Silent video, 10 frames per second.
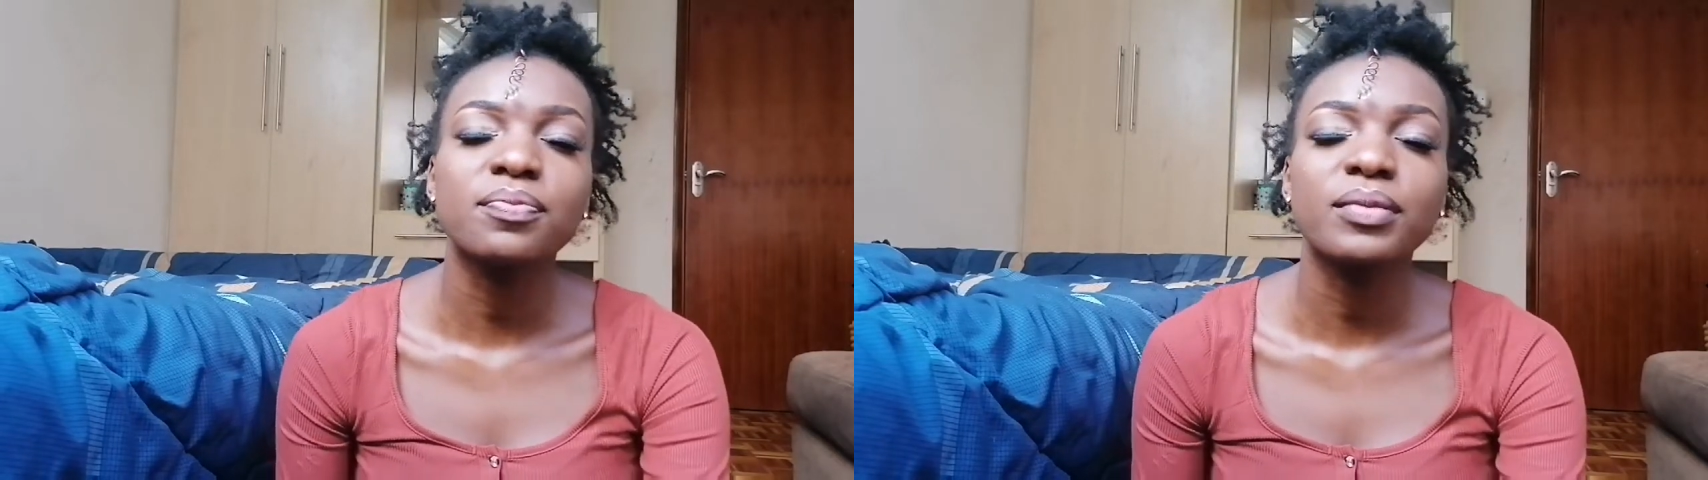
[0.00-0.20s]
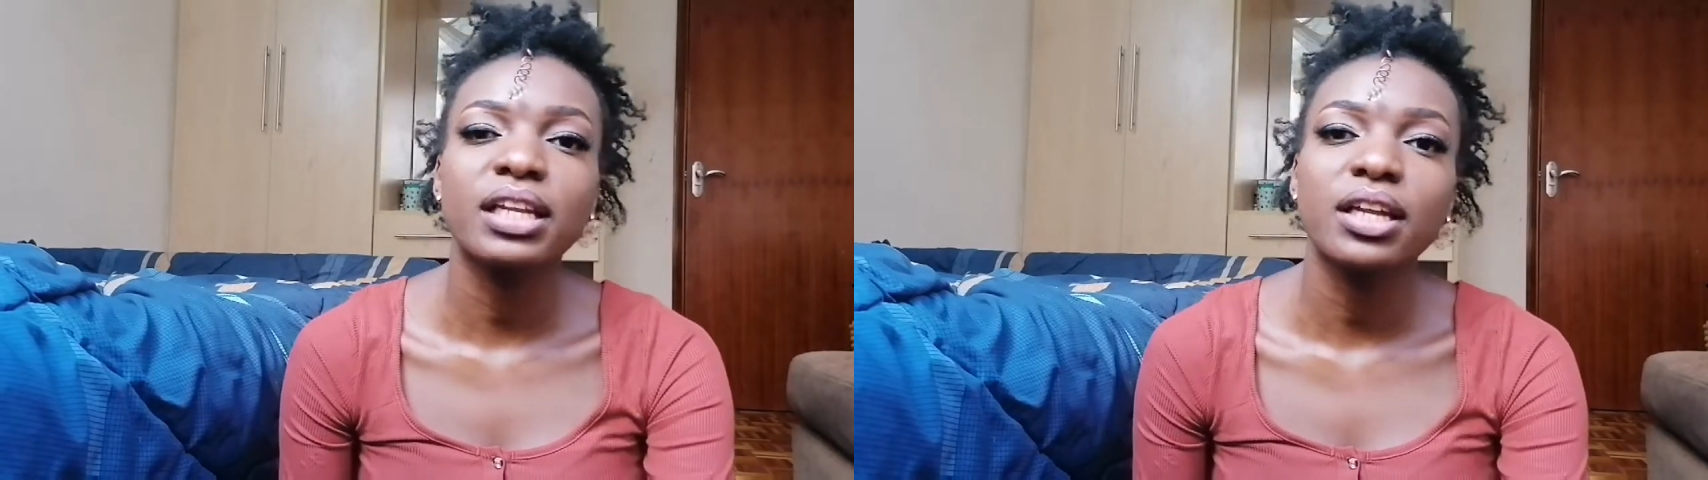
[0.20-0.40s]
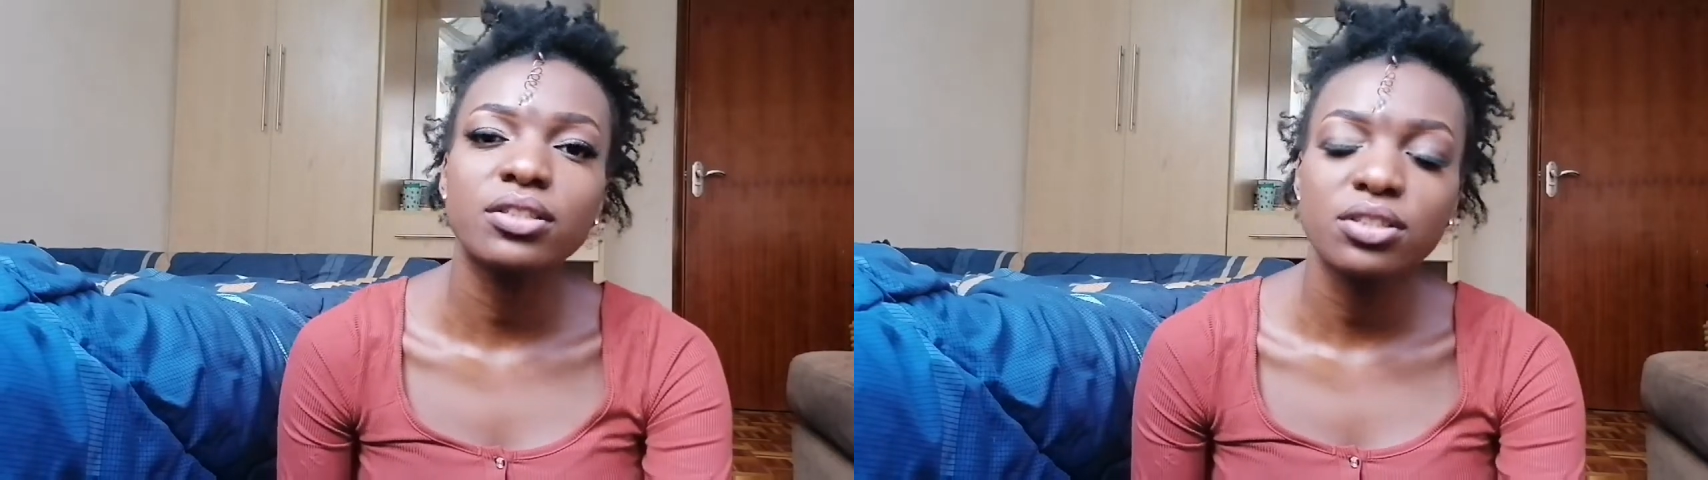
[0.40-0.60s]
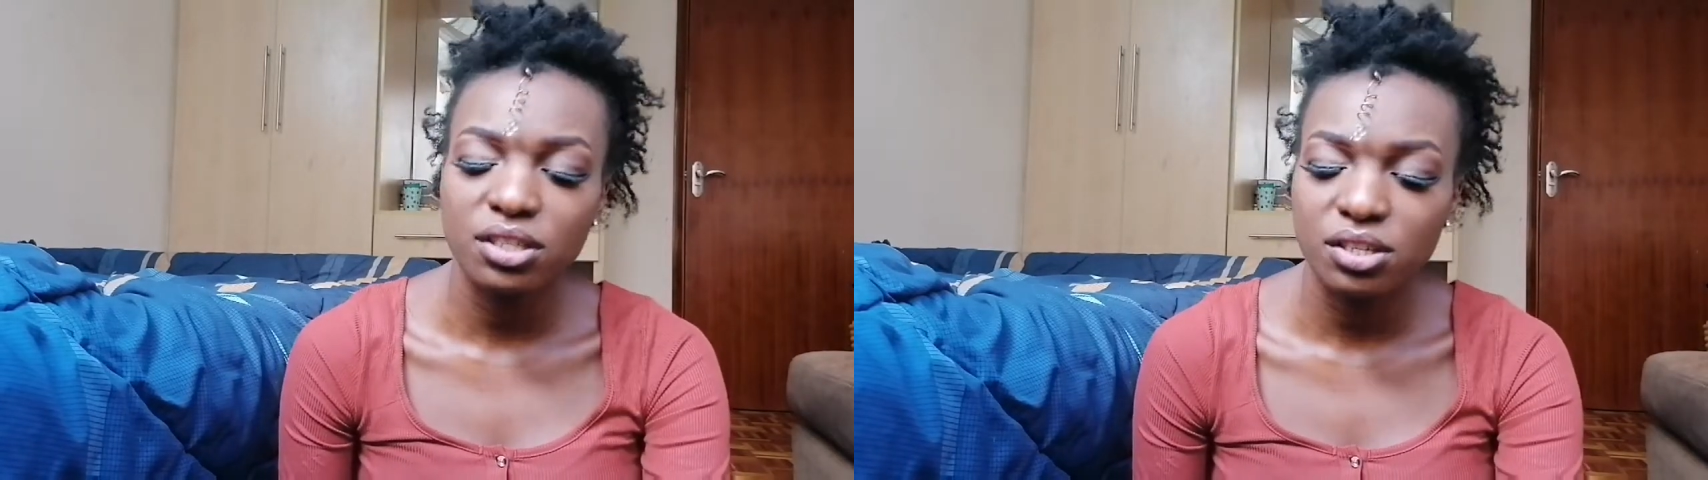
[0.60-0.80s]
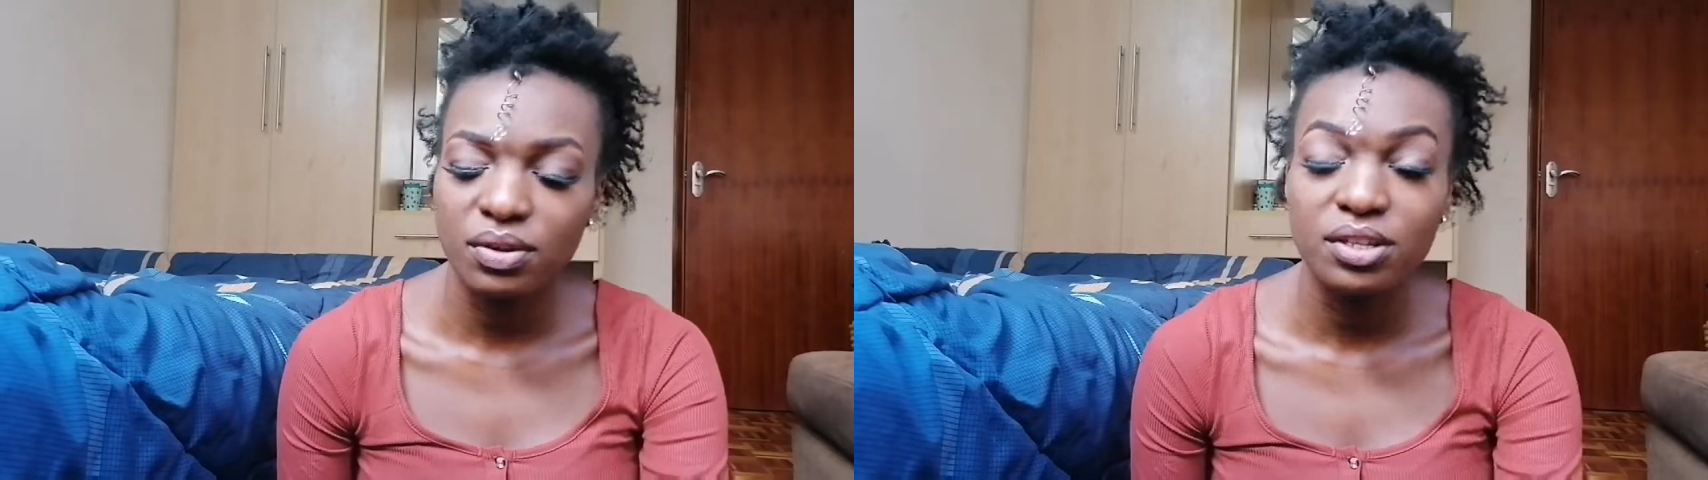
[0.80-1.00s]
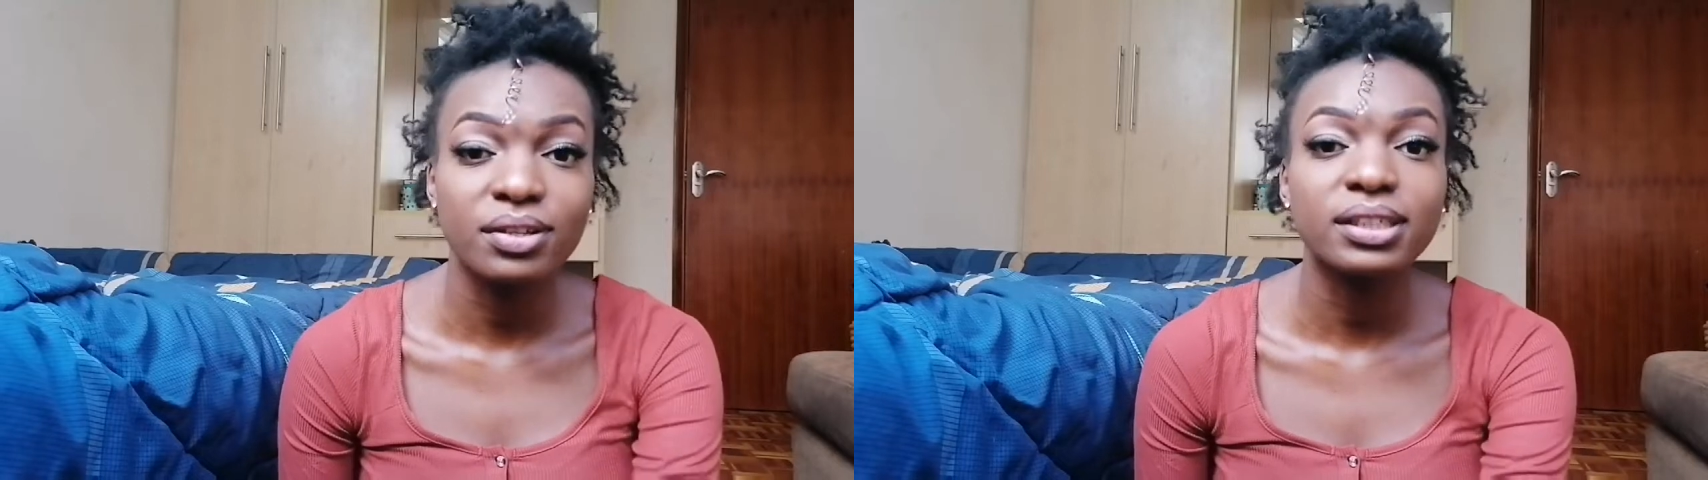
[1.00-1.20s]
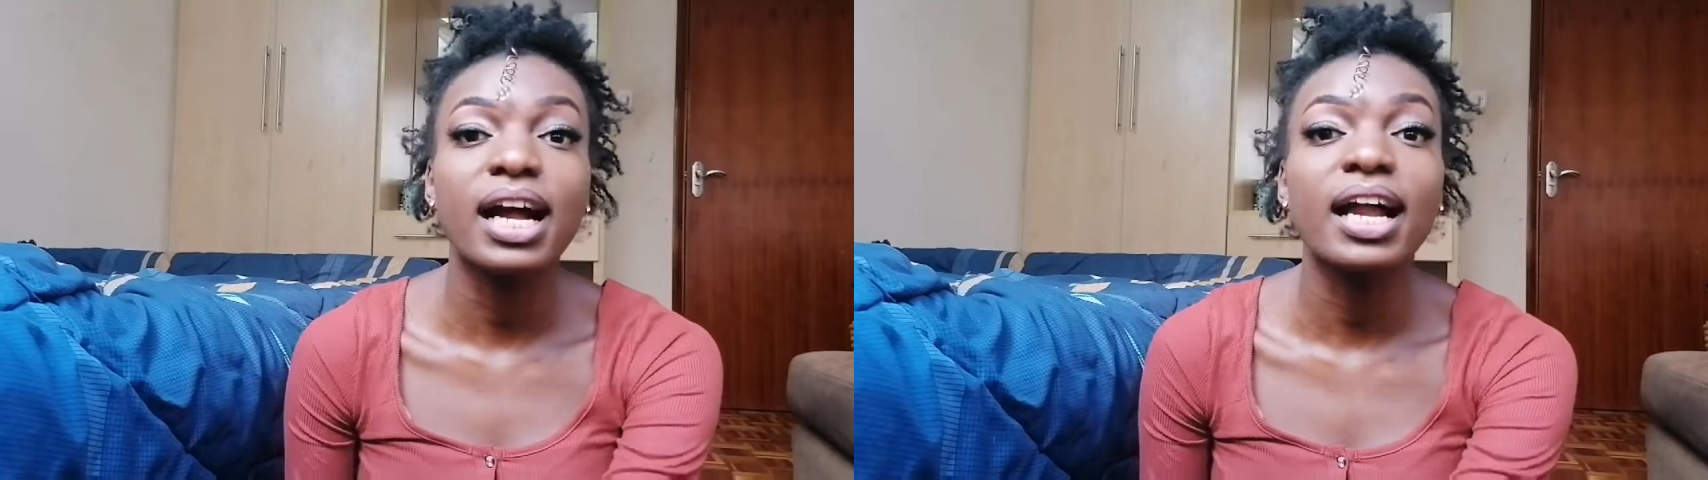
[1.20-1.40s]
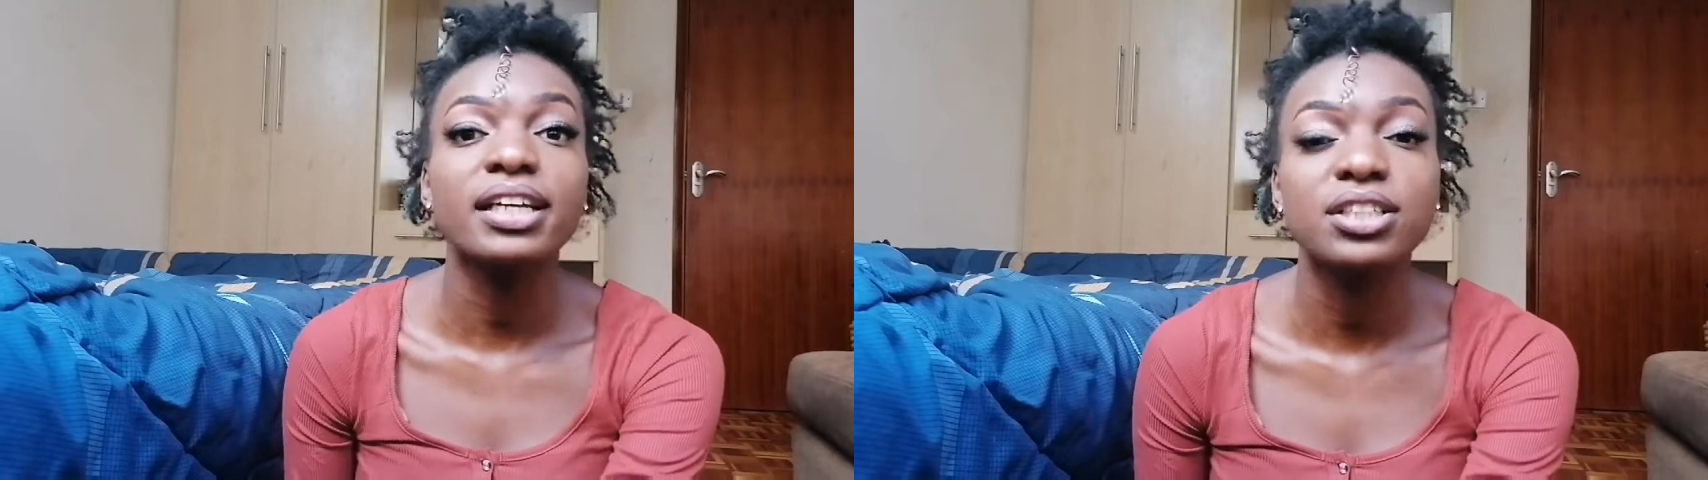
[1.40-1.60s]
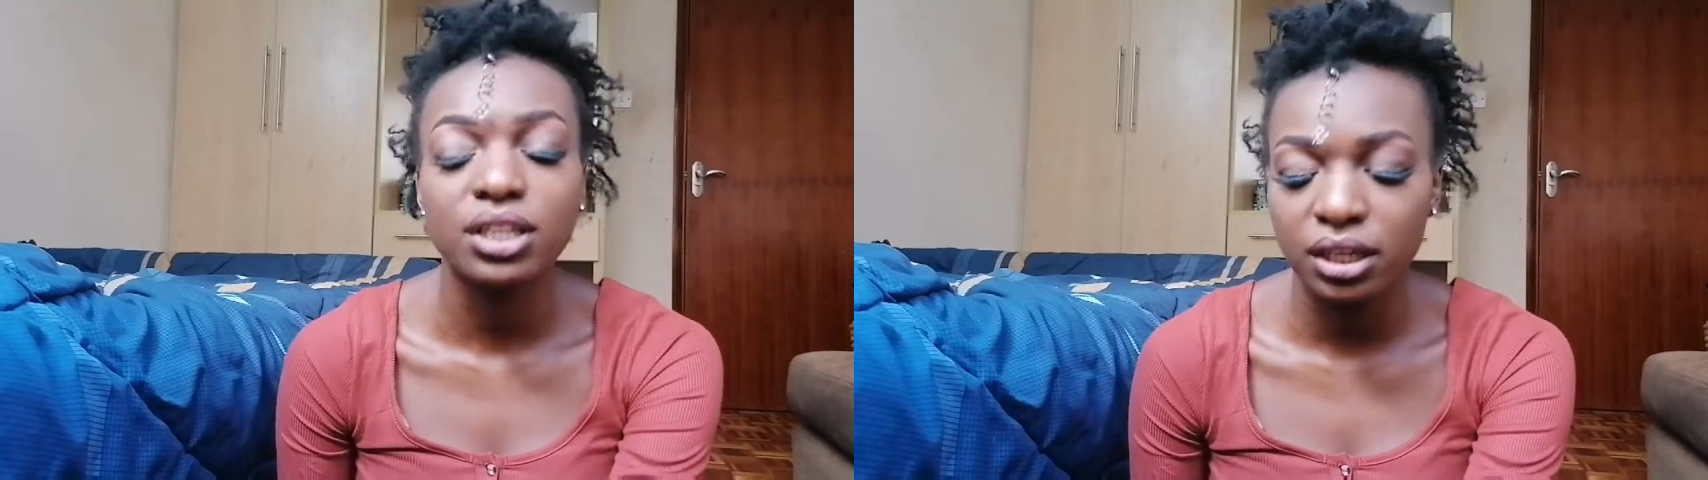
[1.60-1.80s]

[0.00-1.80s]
And I also just want to encourage